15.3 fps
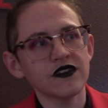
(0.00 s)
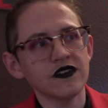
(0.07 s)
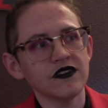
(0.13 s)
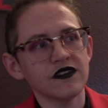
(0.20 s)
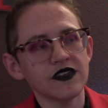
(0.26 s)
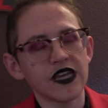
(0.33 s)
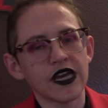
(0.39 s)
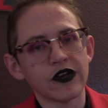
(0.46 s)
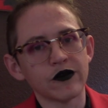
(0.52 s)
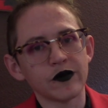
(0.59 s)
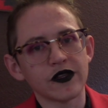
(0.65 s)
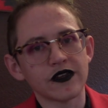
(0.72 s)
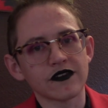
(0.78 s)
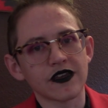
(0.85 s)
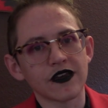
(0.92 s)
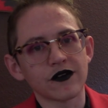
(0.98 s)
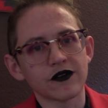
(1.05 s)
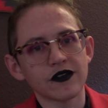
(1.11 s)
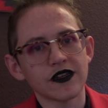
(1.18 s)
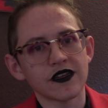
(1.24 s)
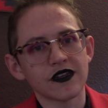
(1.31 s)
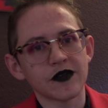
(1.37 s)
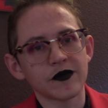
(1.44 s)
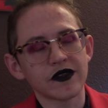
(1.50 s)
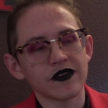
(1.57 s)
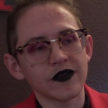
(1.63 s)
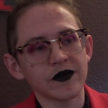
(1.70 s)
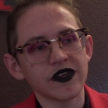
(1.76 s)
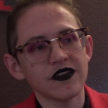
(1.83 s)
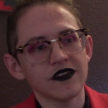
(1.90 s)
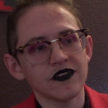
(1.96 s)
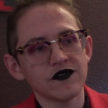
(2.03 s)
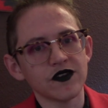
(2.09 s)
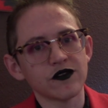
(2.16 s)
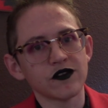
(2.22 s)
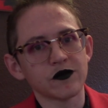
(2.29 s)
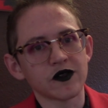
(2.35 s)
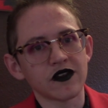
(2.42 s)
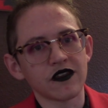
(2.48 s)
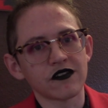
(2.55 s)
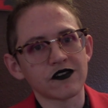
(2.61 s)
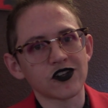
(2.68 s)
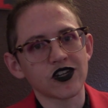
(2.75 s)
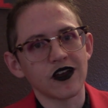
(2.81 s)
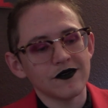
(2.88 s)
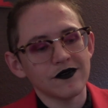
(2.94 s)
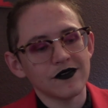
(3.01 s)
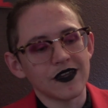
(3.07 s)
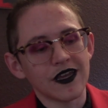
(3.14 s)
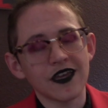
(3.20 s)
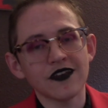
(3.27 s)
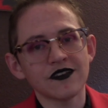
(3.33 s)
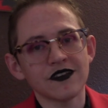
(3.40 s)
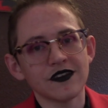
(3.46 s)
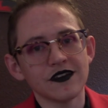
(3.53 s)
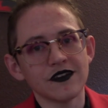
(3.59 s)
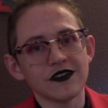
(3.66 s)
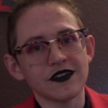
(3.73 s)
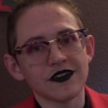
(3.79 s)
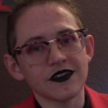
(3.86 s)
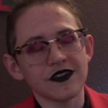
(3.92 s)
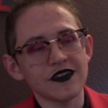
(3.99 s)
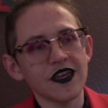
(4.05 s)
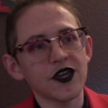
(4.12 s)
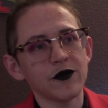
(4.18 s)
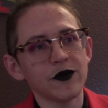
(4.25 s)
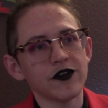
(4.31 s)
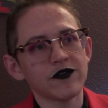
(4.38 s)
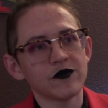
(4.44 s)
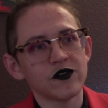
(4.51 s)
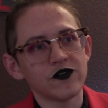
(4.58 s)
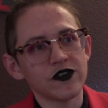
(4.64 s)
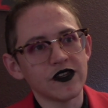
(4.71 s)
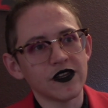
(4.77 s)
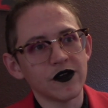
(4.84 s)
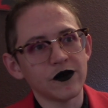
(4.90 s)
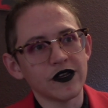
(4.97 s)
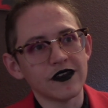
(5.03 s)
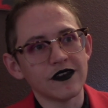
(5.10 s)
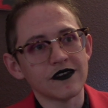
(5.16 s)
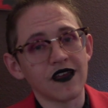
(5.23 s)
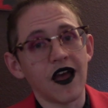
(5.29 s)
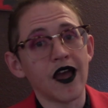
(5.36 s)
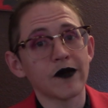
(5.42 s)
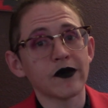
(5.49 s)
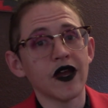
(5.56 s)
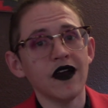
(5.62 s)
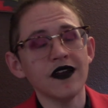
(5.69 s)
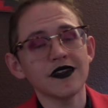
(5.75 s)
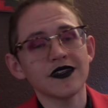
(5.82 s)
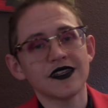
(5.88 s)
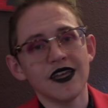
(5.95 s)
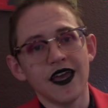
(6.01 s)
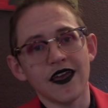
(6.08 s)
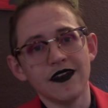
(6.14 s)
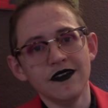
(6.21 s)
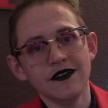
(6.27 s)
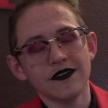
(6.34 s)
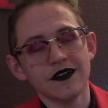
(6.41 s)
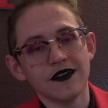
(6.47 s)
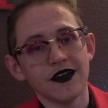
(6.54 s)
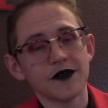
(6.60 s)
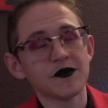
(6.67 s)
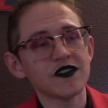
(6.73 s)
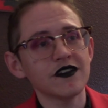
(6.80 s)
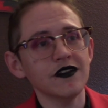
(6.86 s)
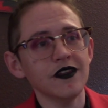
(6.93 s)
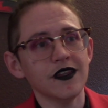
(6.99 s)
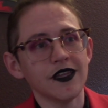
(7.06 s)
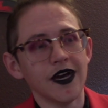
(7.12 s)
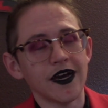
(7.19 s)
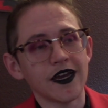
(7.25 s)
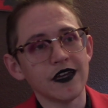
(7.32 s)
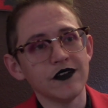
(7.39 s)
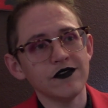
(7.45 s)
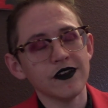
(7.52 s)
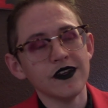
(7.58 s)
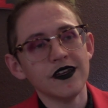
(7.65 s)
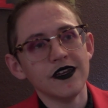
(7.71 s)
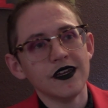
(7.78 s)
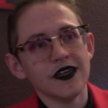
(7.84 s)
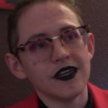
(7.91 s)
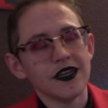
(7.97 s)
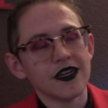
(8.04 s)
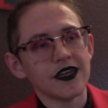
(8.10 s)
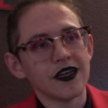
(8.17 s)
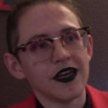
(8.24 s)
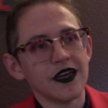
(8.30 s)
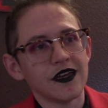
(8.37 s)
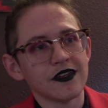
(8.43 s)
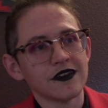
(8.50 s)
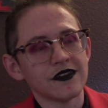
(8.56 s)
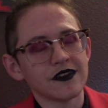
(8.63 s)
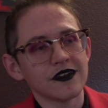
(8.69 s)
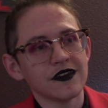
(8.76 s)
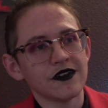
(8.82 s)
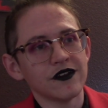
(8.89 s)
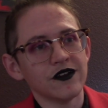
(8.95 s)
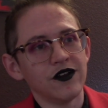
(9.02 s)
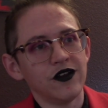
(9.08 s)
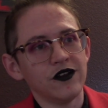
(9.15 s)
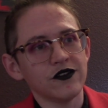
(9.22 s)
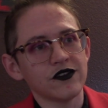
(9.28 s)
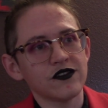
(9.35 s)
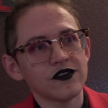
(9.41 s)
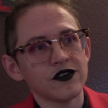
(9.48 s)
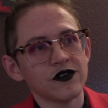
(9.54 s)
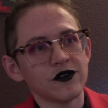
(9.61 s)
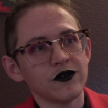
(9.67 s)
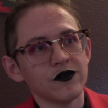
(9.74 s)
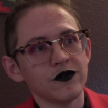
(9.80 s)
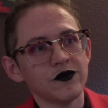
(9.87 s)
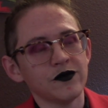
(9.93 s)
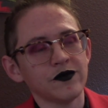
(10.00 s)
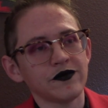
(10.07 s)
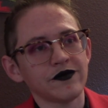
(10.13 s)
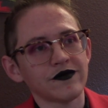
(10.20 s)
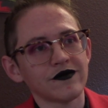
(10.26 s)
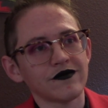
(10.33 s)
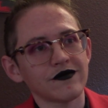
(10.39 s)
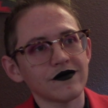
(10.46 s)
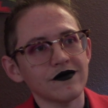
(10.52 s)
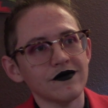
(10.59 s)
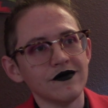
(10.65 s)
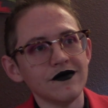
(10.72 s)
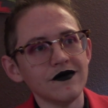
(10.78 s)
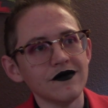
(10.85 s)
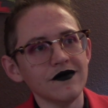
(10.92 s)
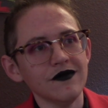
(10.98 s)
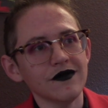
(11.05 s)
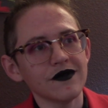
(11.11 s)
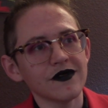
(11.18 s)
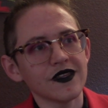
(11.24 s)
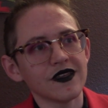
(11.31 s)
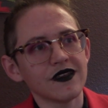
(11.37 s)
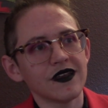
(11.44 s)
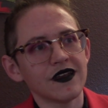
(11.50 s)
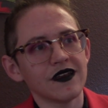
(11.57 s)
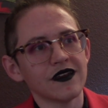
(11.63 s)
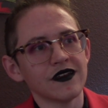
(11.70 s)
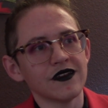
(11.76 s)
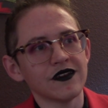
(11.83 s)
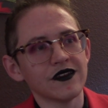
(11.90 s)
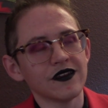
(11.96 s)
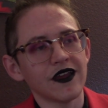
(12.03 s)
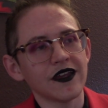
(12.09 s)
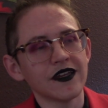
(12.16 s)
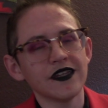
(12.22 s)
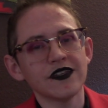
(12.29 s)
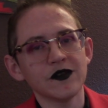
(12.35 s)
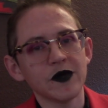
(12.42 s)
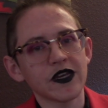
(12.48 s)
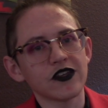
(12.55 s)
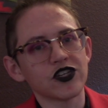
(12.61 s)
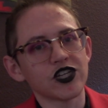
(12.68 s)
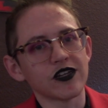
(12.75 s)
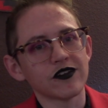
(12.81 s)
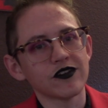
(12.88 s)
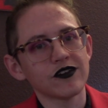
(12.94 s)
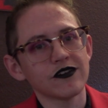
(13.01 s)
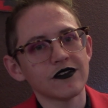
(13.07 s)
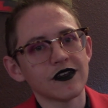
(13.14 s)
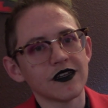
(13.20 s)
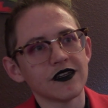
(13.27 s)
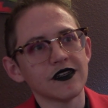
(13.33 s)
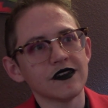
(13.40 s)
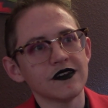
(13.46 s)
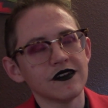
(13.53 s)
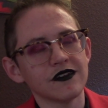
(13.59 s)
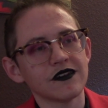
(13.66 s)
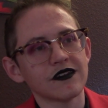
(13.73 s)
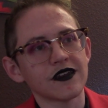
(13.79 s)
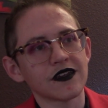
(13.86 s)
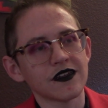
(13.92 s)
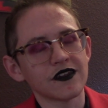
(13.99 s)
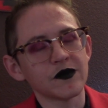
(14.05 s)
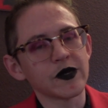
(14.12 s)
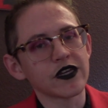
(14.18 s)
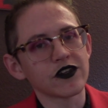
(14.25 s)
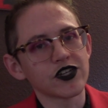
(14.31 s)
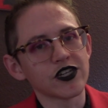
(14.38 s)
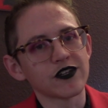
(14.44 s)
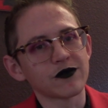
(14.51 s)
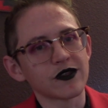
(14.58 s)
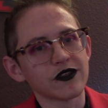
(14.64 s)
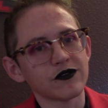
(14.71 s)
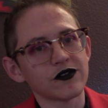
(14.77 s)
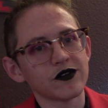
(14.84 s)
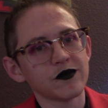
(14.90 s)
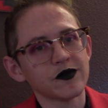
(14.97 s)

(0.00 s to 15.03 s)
see how it plays out, and I'm gonna give YouTube another shot. I guess the takeaway from this video is I'm not dead. I'm still alive, and also I need to make a change. I need to make a change with YouTube.